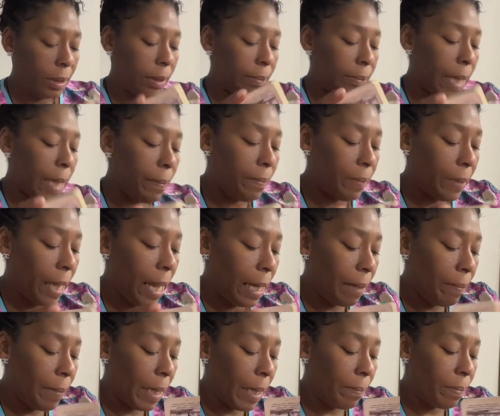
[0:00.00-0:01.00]
Some type of
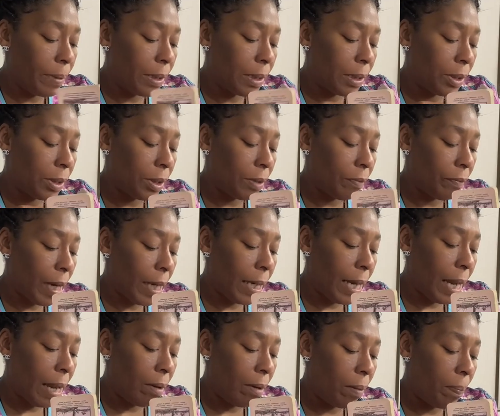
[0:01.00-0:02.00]
hangman position
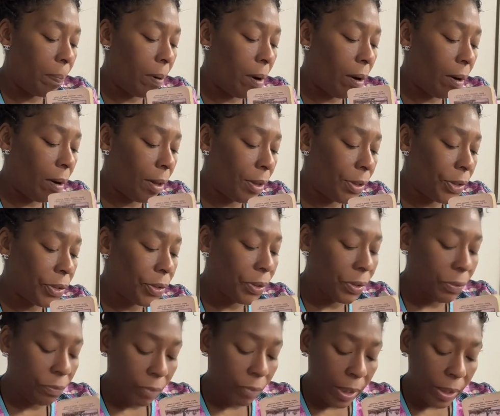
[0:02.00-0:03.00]
right now. A pause. You're
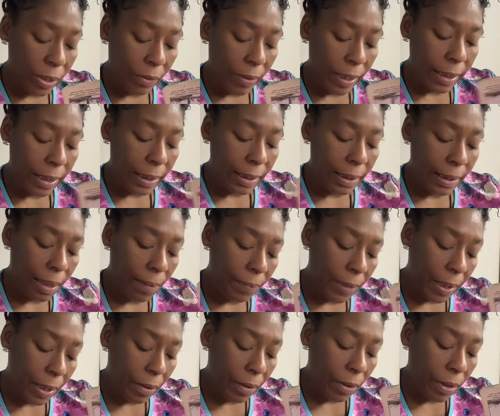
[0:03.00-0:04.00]
surrendering to
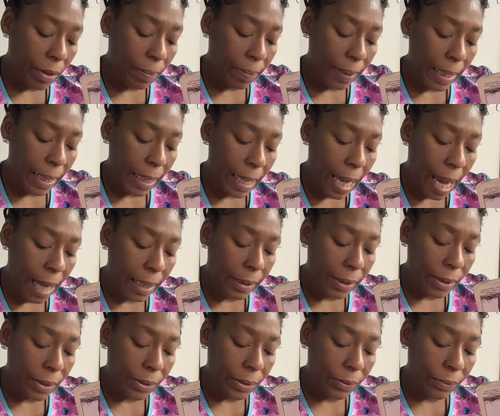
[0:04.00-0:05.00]
something, or you're being
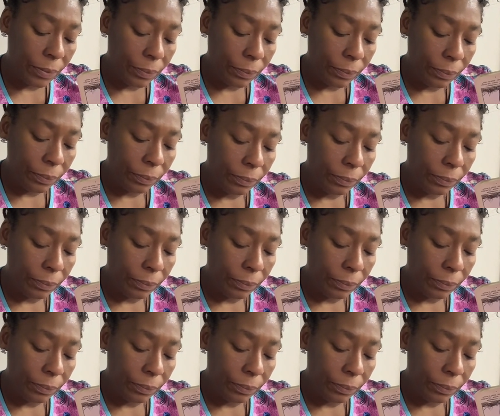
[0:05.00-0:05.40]
guided to.